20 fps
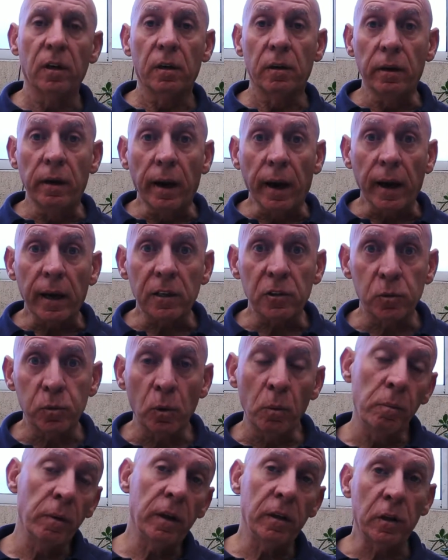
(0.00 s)
Next
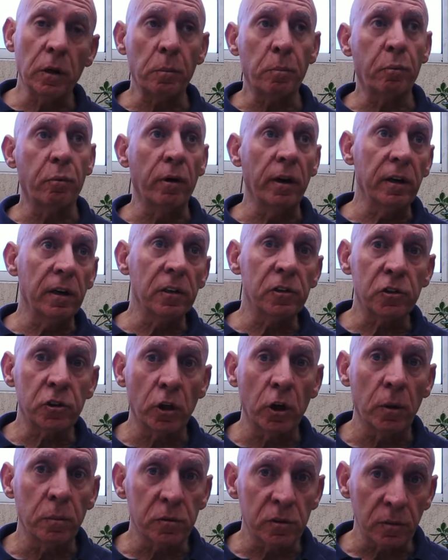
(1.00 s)
will be the printed
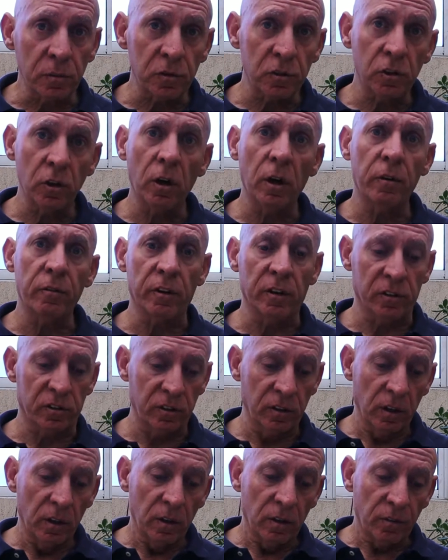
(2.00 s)
terms of
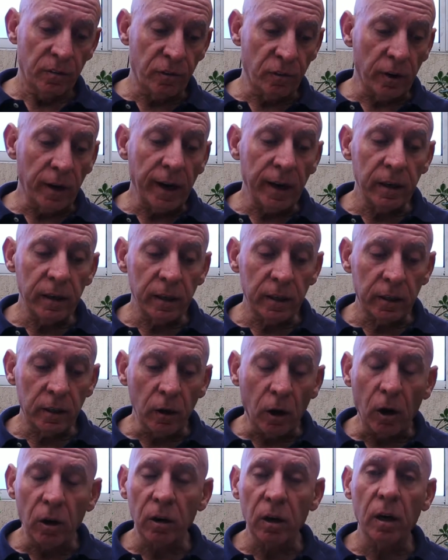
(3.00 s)
service for any
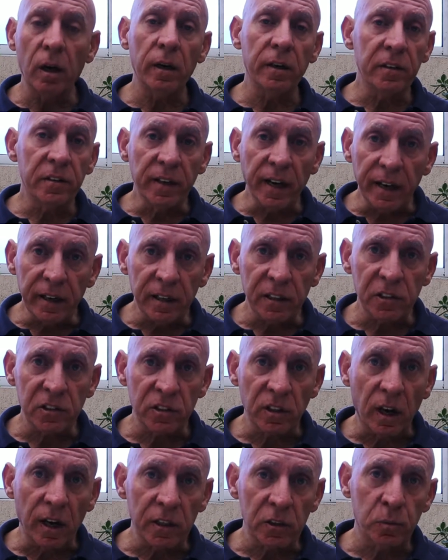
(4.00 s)
online dating
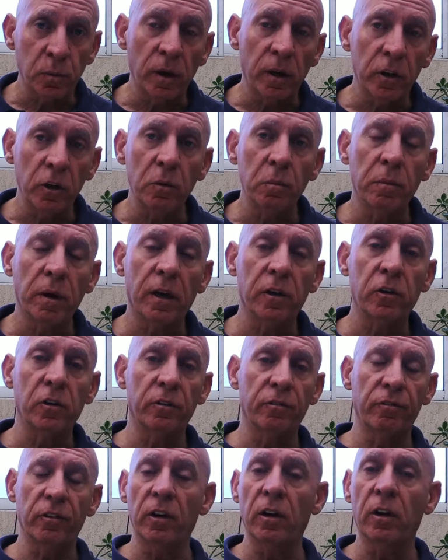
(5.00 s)
sites where you met
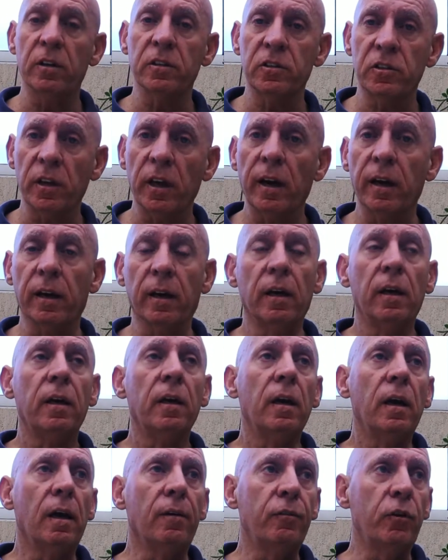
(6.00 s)
your fiancé.
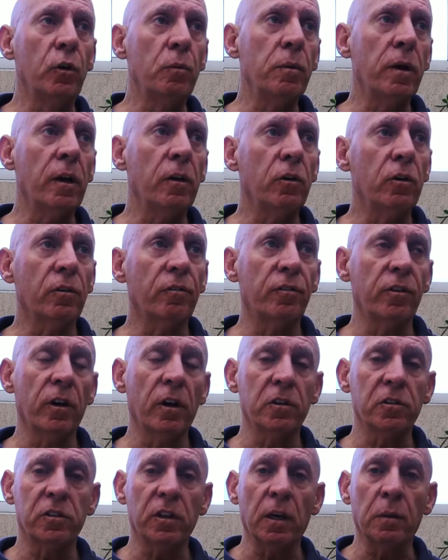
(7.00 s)
If you met your
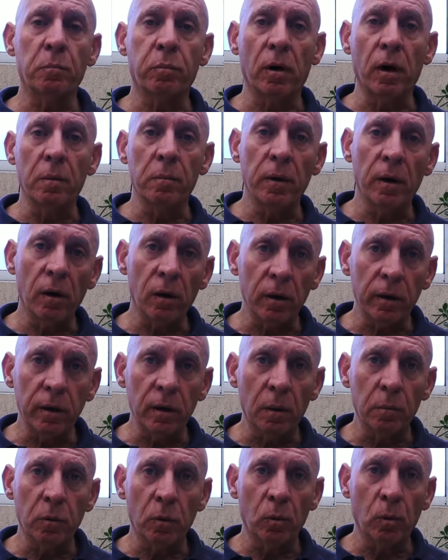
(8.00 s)
fiancé primarily,
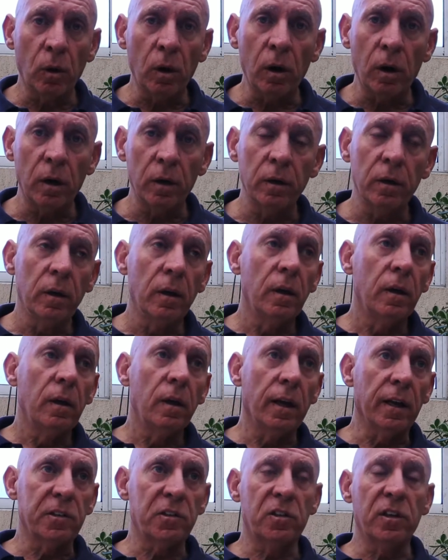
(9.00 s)
number 1,
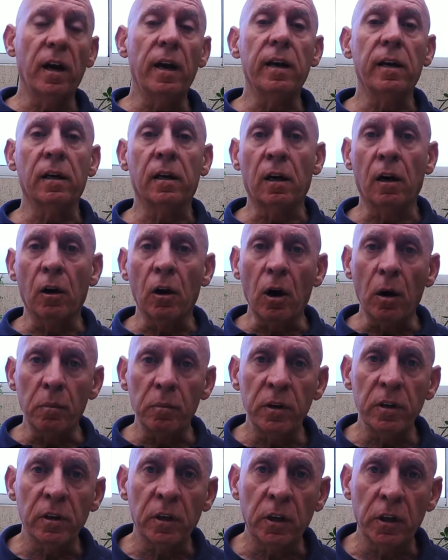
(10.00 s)
let's say in
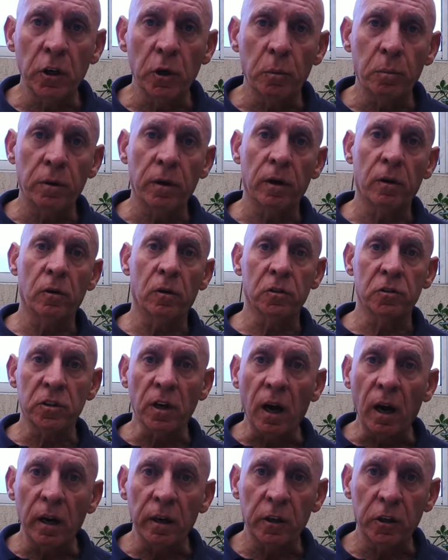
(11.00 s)
Colombian Cupid or
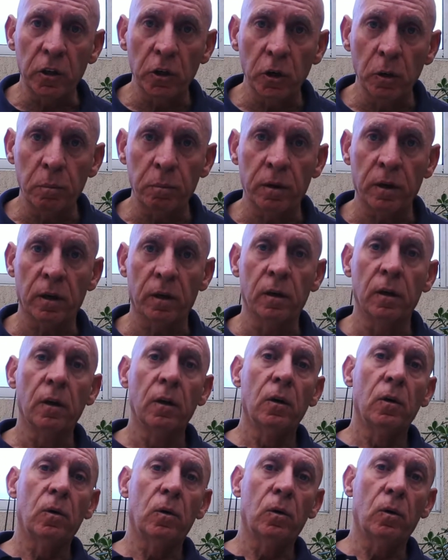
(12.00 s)
Thai Cupid
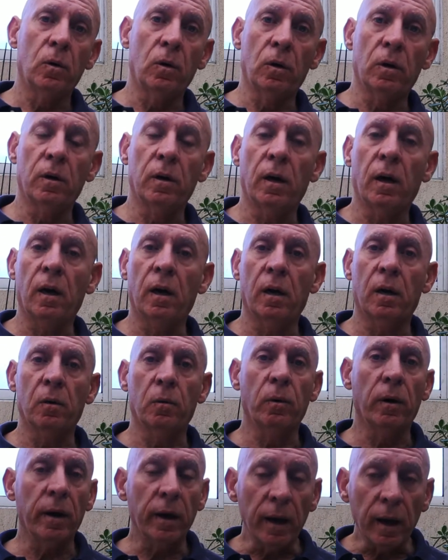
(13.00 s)
or
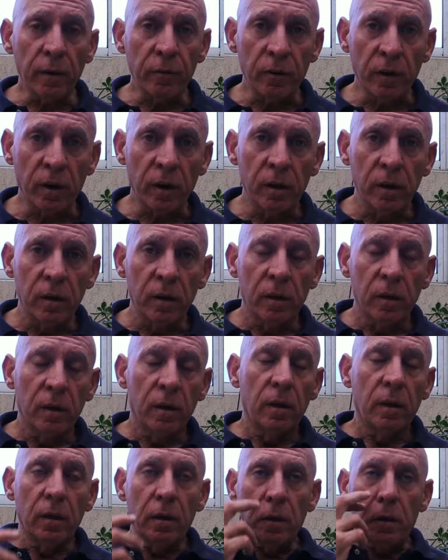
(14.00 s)
whatever,
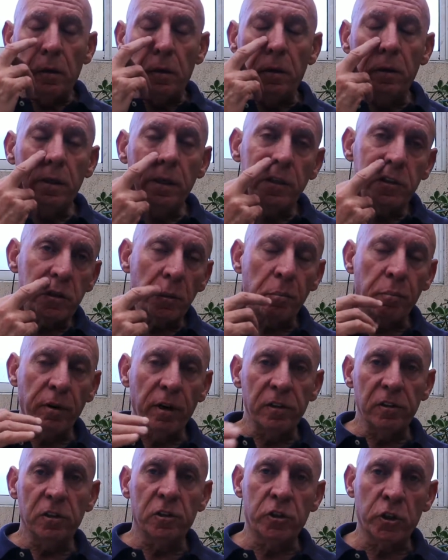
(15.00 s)
you need to
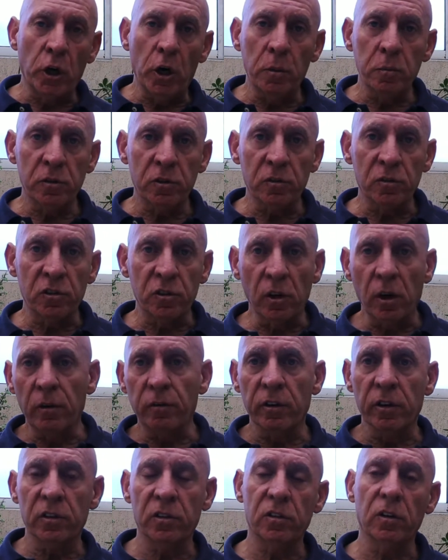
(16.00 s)
print the terms of
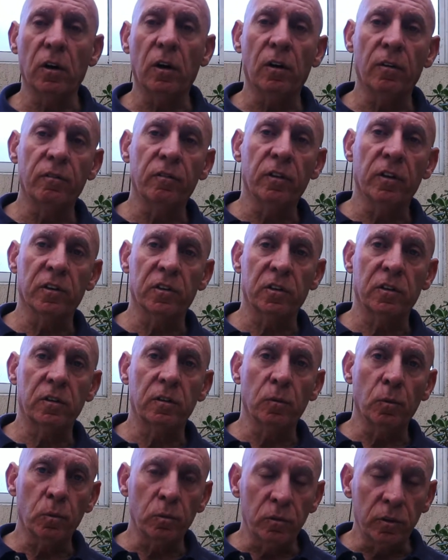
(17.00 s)
service of this
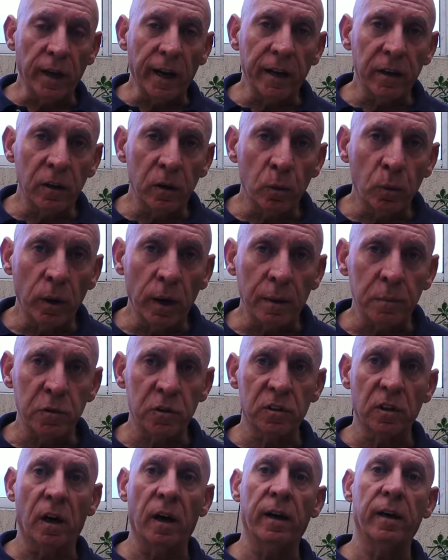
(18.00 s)
dating
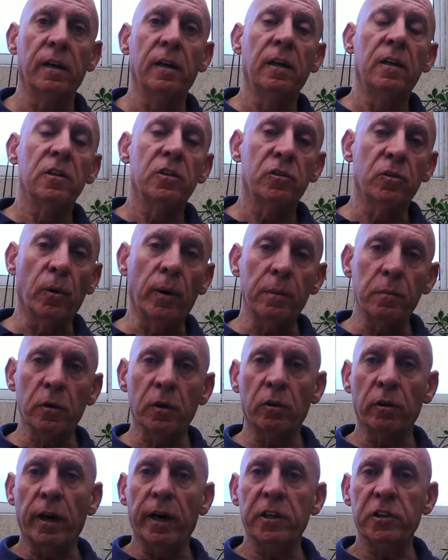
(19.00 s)
website so
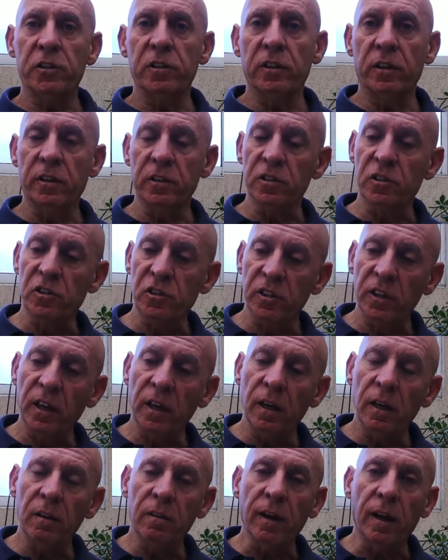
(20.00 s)
immigration can
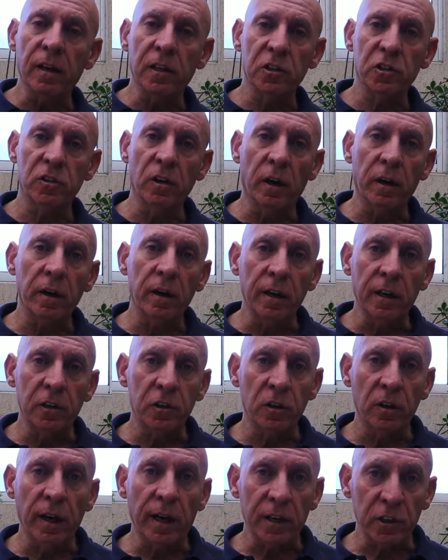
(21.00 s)
see that it's not an
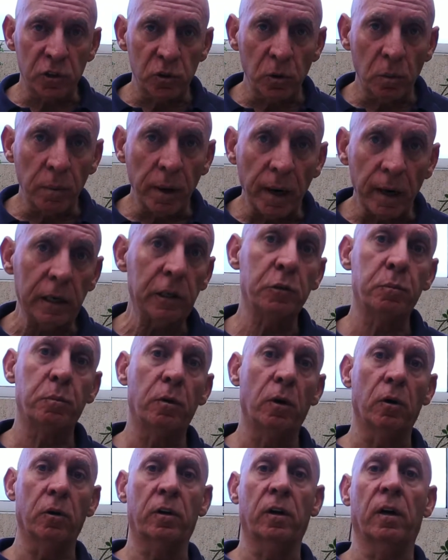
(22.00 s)
international marriage
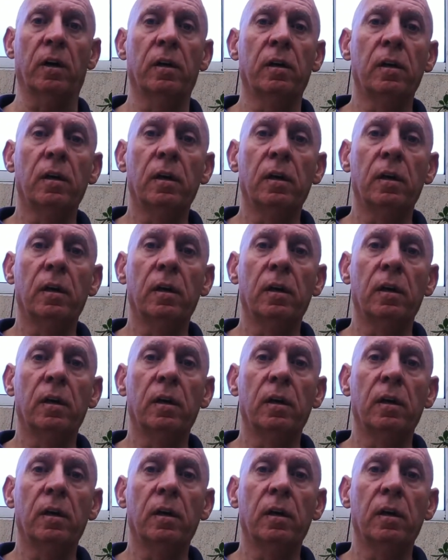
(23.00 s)
broker.